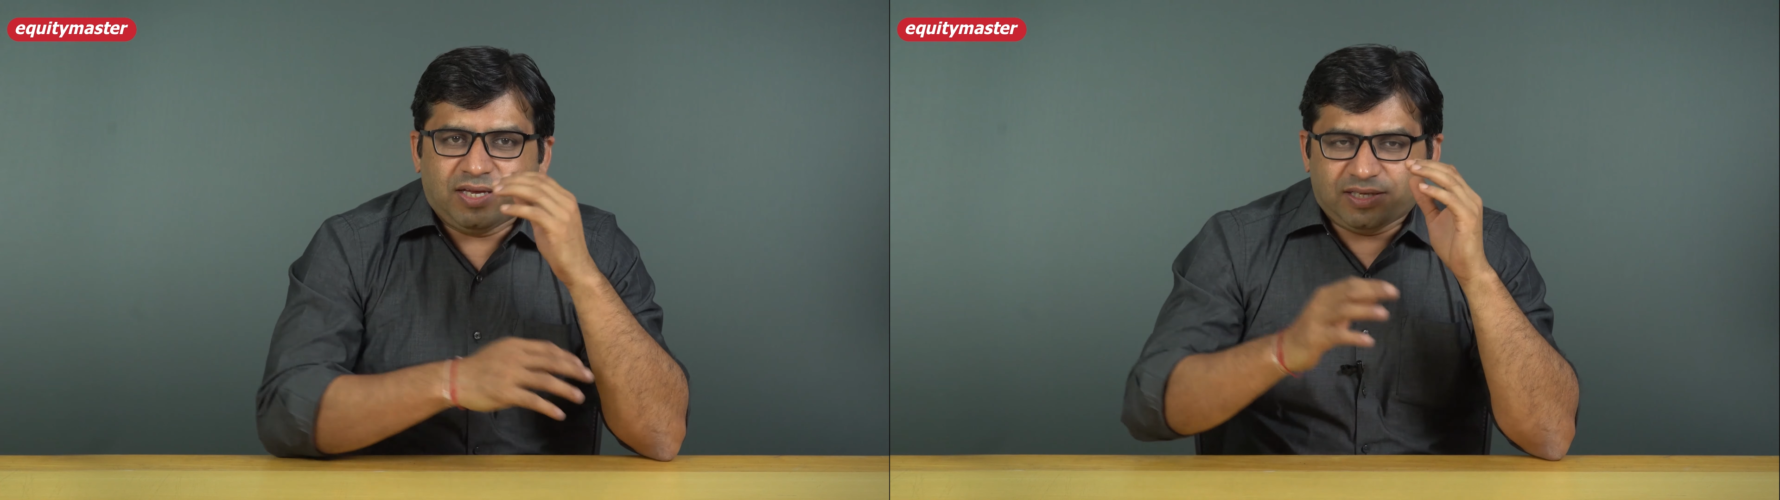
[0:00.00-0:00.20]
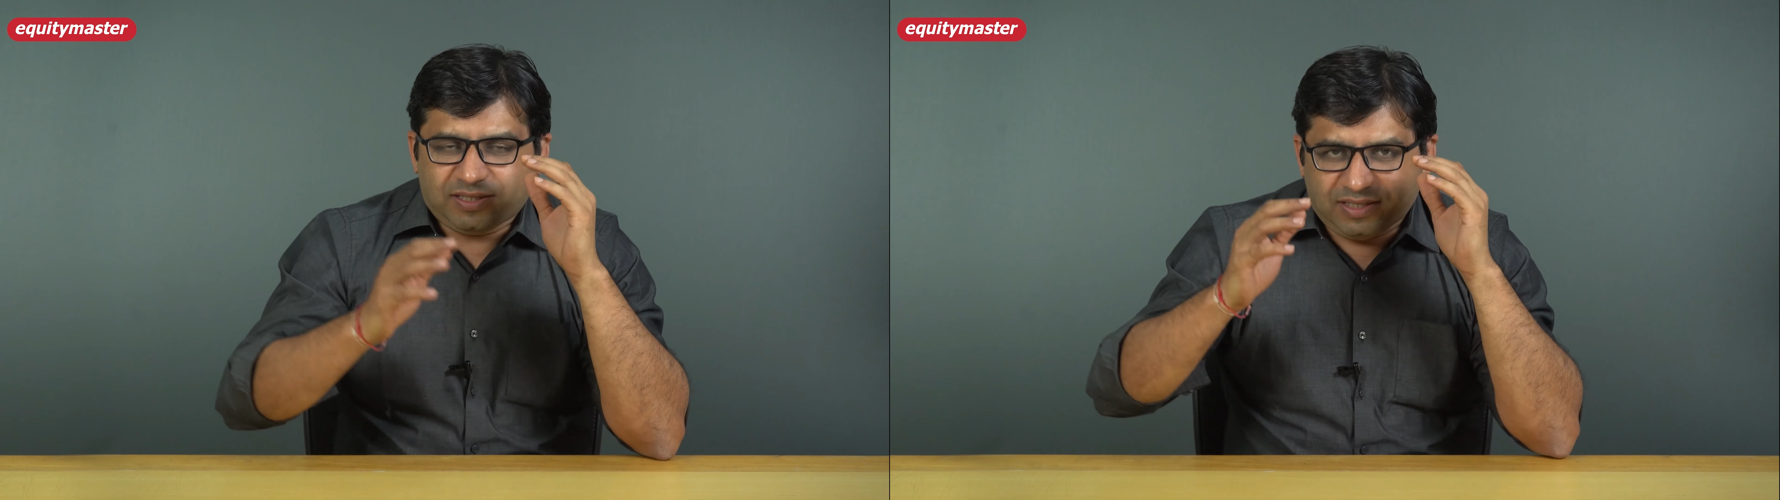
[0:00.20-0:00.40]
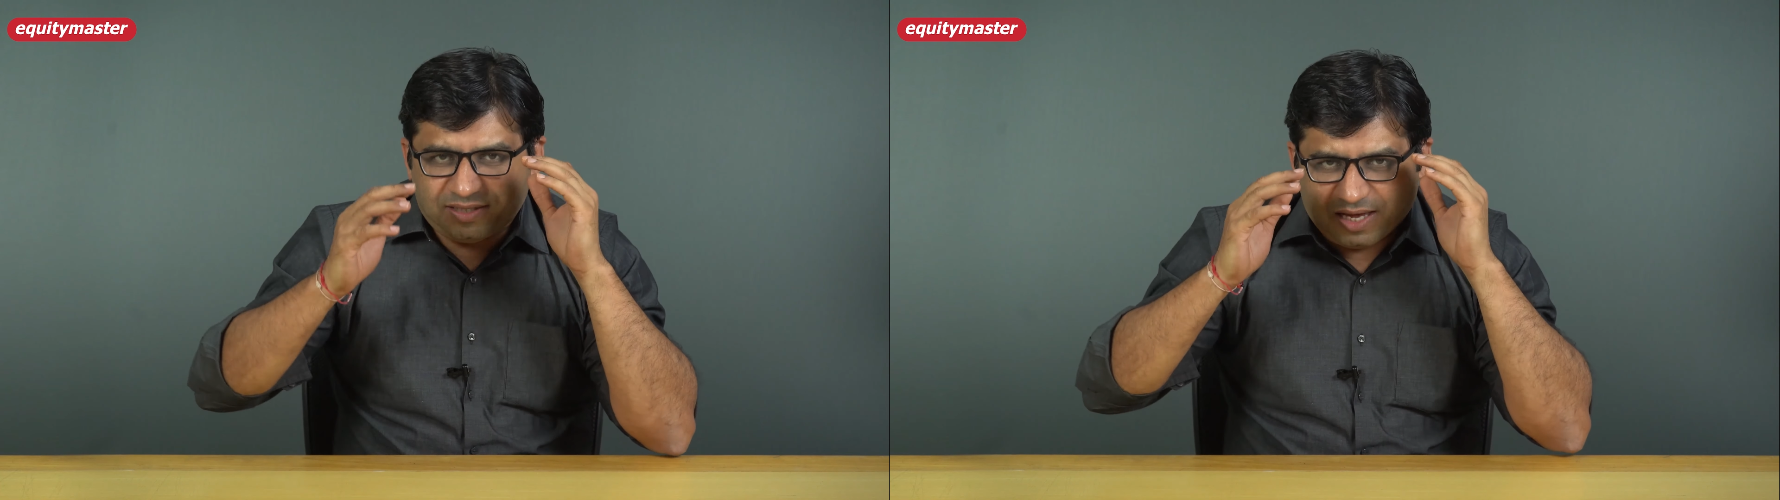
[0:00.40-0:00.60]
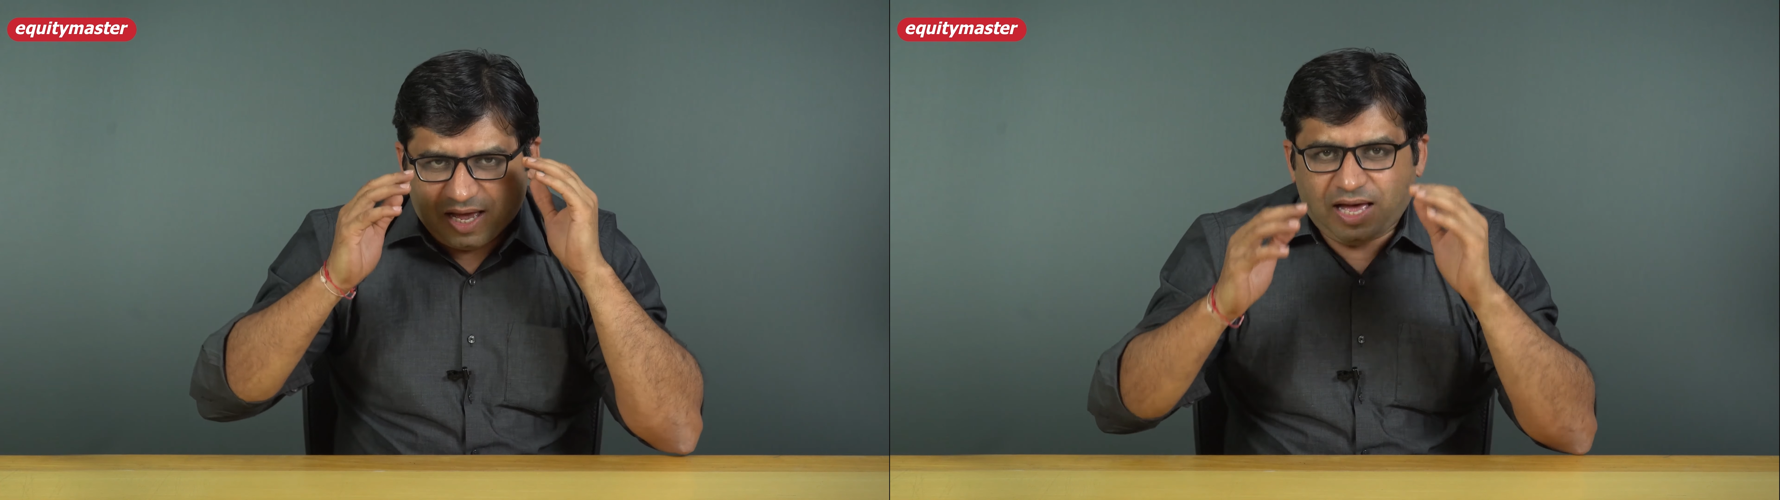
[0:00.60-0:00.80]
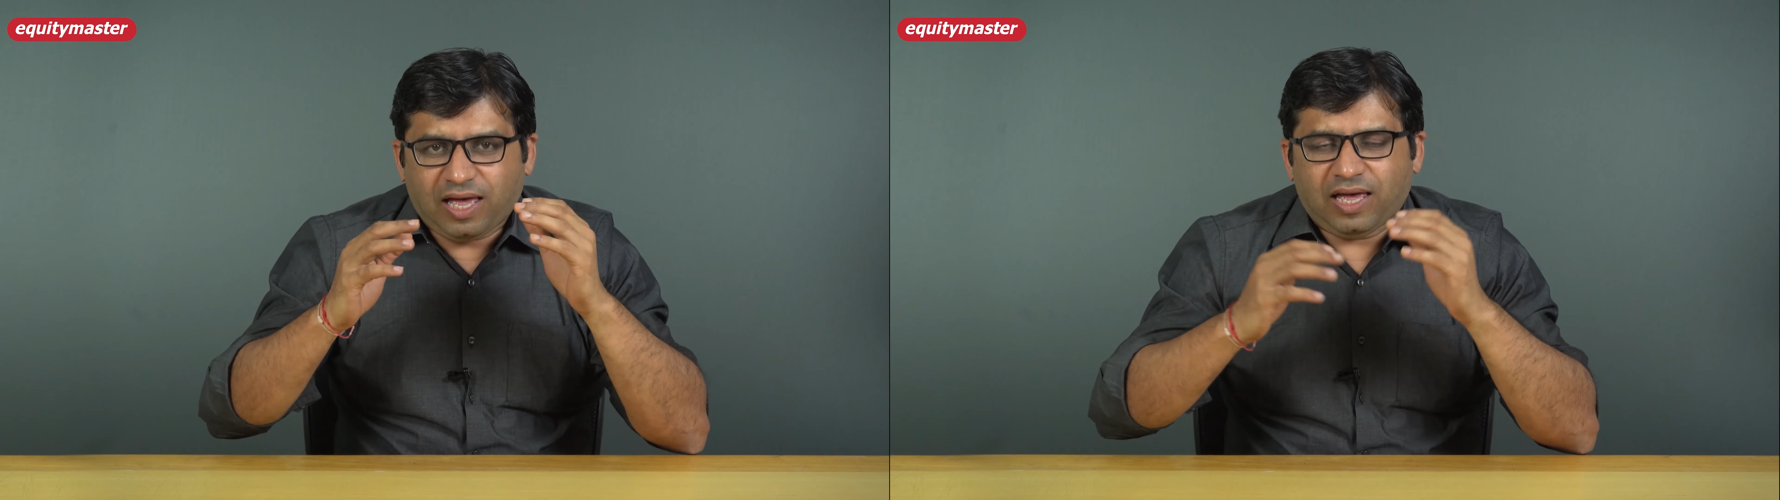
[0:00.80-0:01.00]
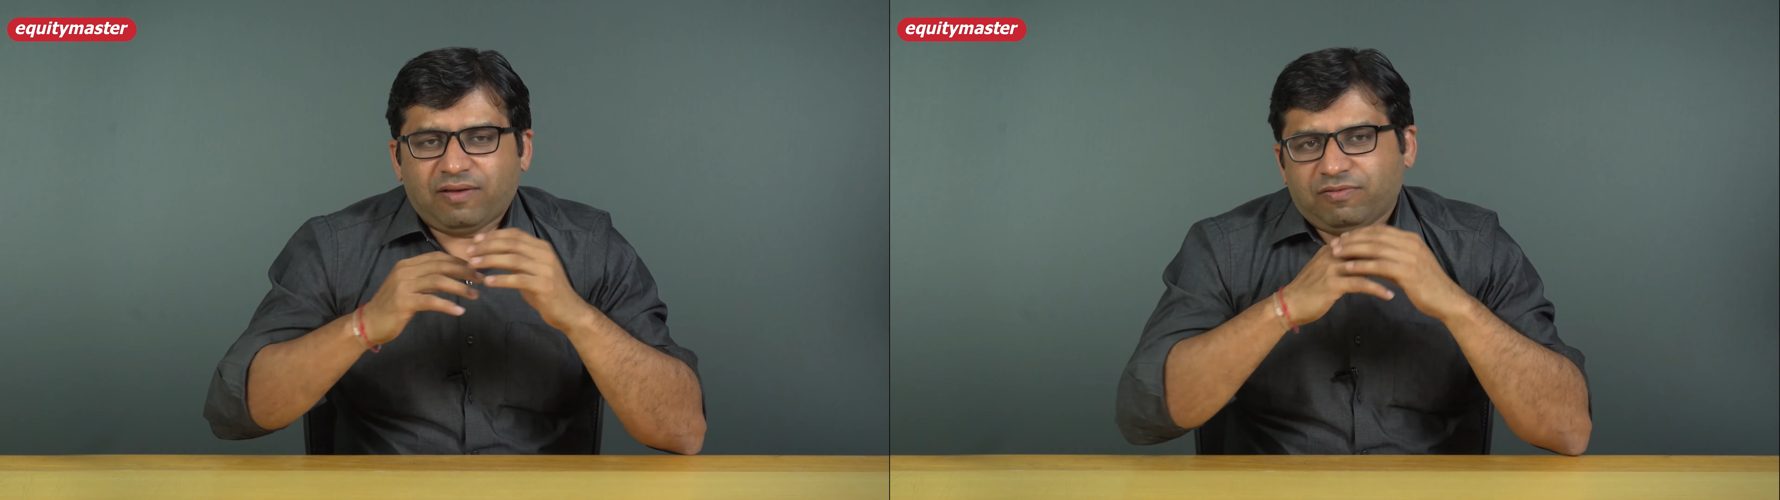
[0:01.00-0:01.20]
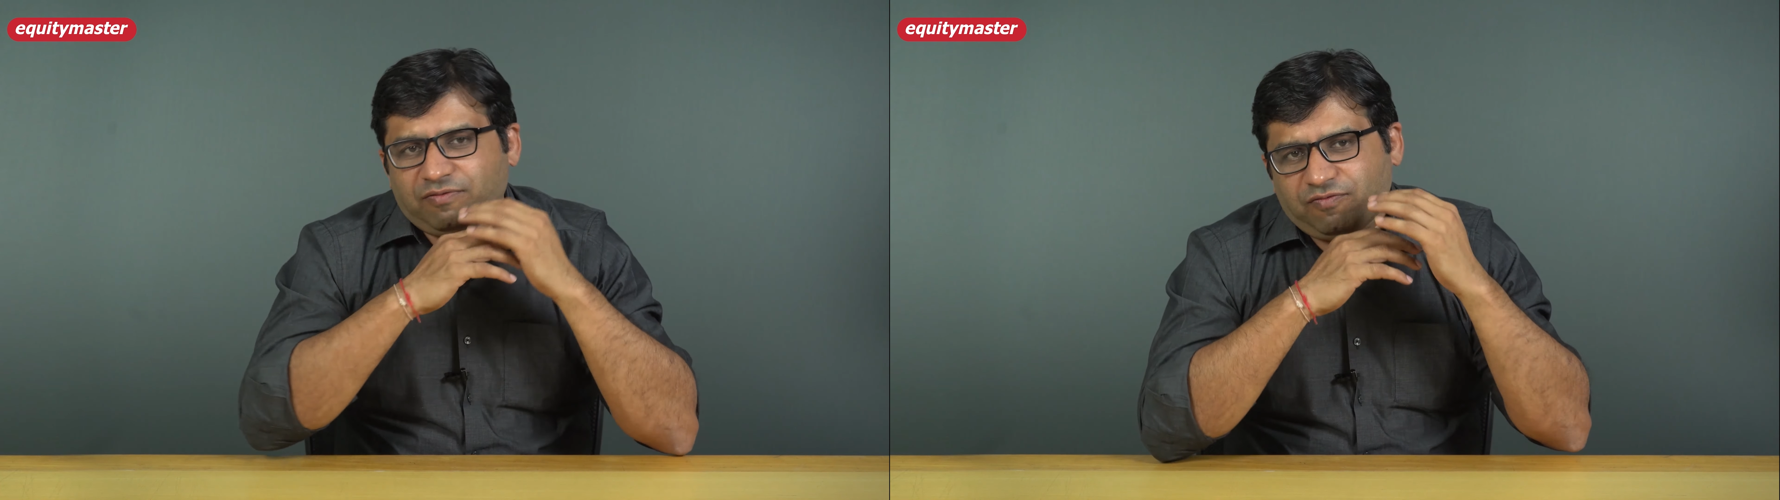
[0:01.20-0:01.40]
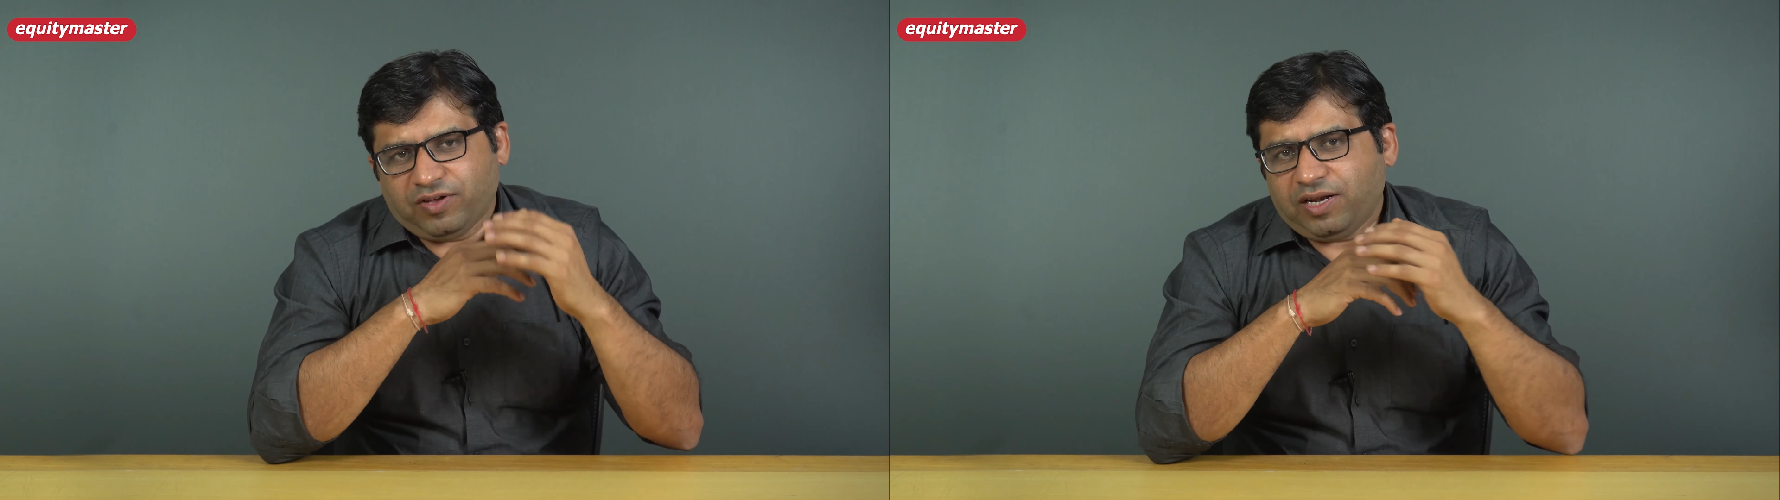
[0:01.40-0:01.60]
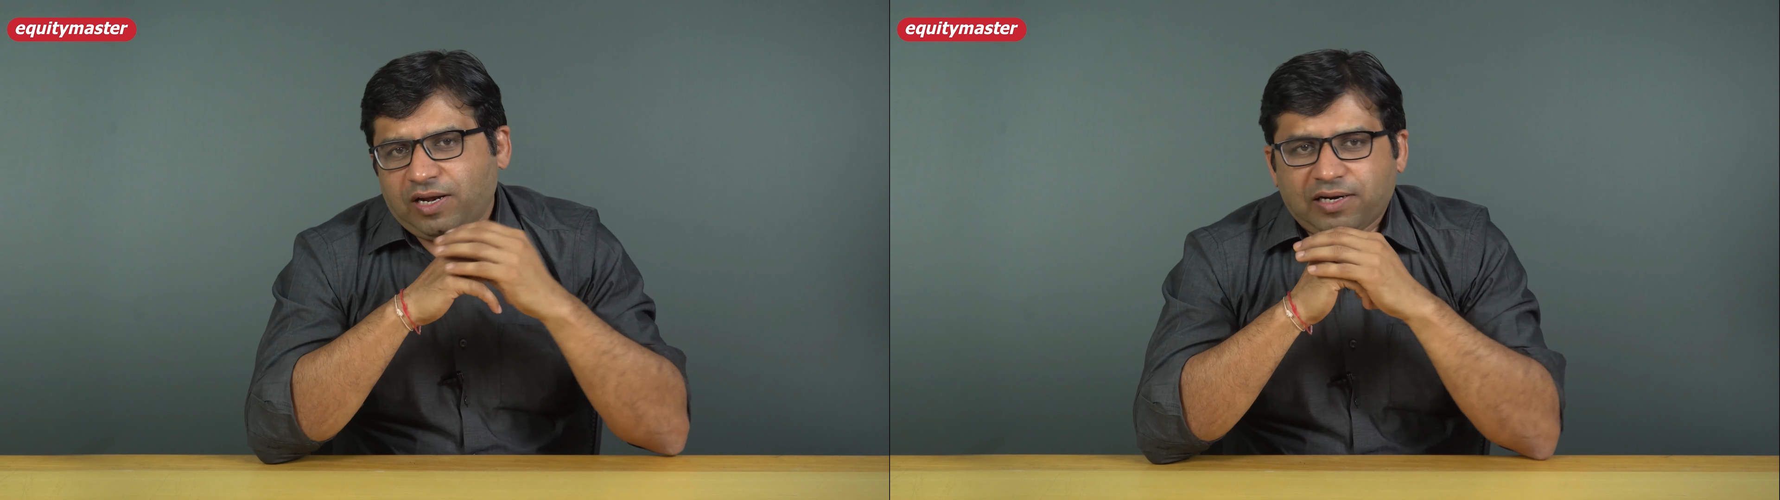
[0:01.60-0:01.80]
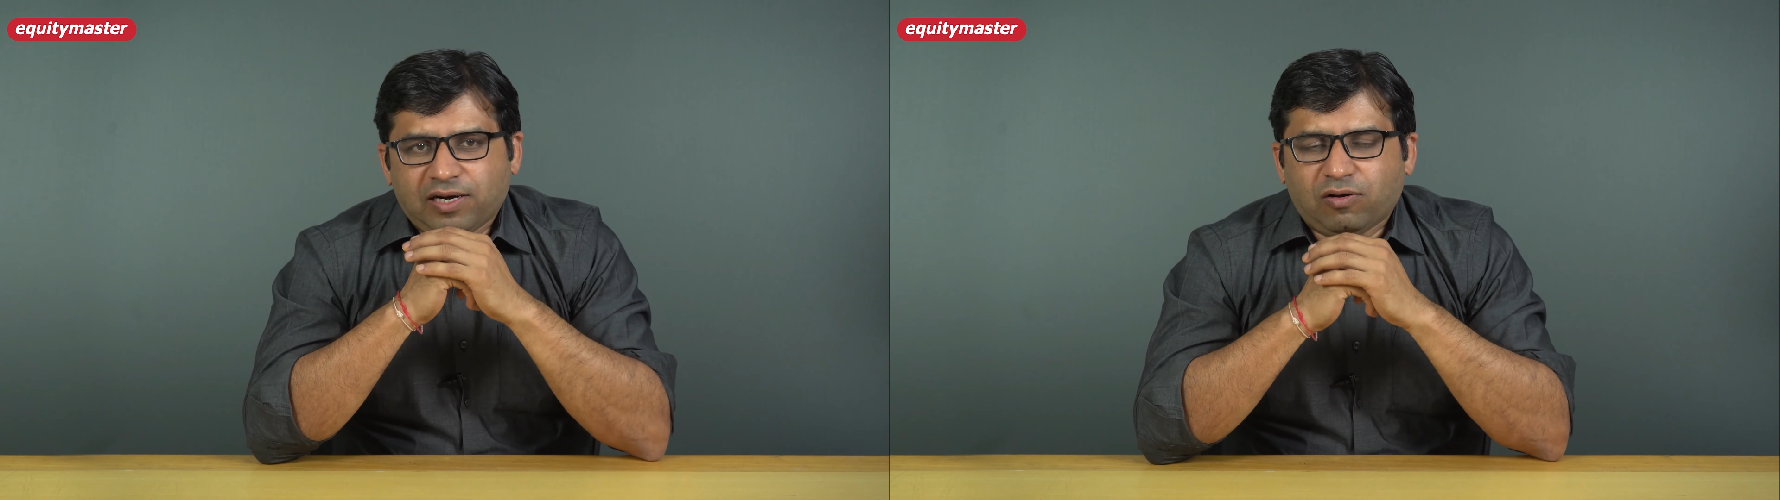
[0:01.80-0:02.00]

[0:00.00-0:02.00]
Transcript: Since I have very little